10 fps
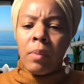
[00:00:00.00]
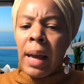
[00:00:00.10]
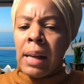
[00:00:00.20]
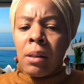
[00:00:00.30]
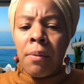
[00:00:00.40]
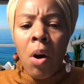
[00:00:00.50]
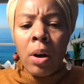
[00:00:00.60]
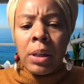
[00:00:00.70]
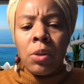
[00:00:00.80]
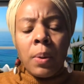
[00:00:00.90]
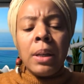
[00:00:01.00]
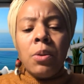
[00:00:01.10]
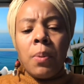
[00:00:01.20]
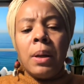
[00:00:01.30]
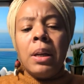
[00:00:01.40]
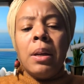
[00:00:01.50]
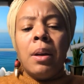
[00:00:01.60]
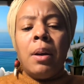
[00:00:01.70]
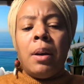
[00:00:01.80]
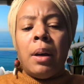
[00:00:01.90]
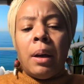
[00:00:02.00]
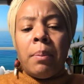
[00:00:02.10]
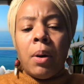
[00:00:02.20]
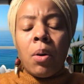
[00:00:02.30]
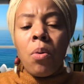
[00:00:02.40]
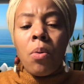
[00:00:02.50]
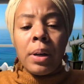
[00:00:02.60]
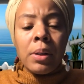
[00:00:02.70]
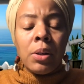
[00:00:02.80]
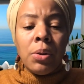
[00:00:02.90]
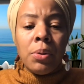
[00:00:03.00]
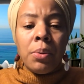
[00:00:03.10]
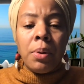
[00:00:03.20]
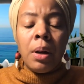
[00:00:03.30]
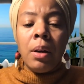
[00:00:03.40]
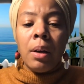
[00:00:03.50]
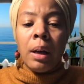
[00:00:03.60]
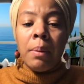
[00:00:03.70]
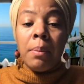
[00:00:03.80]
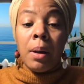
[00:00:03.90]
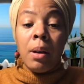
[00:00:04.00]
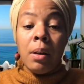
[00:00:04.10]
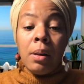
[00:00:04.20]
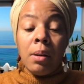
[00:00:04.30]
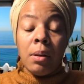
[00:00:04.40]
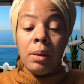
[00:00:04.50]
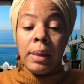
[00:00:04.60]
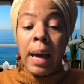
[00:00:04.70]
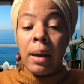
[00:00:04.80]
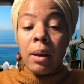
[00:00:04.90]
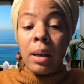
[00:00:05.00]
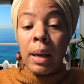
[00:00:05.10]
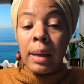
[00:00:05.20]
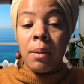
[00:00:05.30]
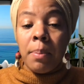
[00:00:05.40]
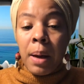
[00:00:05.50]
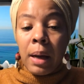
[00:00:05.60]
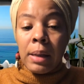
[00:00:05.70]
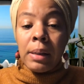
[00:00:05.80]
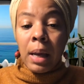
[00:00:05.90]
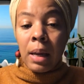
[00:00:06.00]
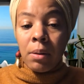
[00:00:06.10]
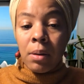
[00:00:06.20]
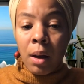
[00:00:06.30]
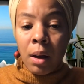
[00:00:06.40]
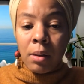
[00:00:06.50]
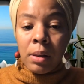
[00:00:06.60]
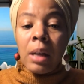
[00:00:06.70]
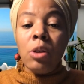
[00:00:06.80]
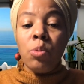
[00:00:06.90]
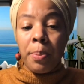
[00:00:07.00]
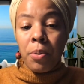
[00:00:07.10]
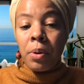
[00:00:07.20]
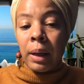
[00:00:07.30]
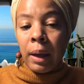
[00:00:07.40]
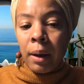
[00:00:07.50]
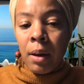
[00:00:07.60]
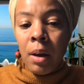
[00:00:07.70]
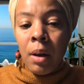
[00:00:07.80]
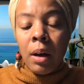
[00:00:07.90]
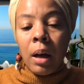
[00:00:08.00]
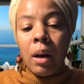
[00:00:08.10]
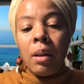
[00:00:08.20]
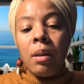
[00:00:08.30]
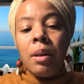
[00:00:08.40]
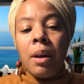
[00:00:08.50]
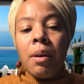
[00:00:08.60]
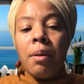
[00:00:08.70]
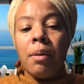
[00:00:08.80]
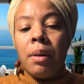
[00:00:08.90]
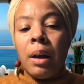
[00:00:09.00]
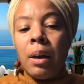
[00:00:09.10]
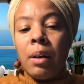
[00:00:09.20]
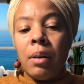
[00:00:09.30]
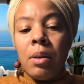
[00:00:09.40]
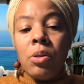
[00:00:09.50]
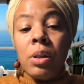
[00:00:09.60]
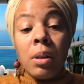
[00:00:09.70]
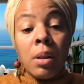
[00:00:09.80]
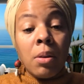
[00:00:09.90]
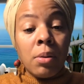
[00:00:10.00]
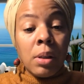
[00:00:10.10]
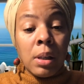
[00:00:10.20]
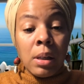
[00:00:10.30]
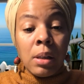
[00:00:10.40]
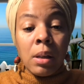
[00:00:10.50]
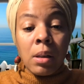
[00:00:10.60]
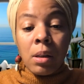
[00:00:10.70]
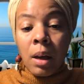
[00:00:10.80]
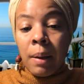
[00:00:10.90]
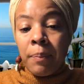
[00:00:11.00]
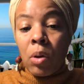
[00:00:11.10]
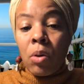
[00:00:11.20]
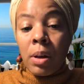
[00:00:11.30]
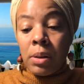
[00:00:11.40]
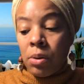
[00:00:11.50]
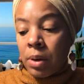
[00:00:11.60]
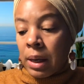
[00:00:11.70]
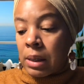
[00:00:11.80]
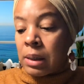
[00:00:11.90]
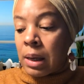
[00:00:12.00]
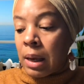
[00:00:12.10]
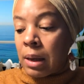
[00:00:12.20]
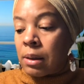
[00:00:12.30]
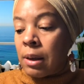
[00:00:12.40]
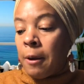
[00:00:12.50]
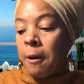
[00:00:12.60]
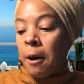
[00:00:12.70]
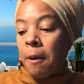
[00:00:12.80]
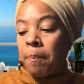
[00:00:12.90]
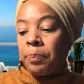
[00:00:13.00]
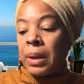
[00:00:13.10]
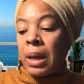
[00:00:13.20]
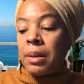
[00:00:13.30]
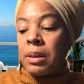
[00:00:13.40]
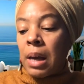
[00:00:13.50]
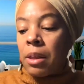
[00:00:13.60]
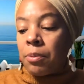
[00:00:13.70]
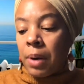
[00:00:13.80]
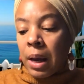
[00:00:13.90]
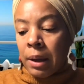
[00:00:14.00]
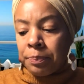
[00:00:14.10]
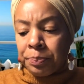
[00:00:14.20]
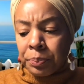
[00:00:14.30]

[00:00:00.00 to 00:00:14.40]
As of August 2020, according to data collected by states reporting their statistics across the United States, the death rate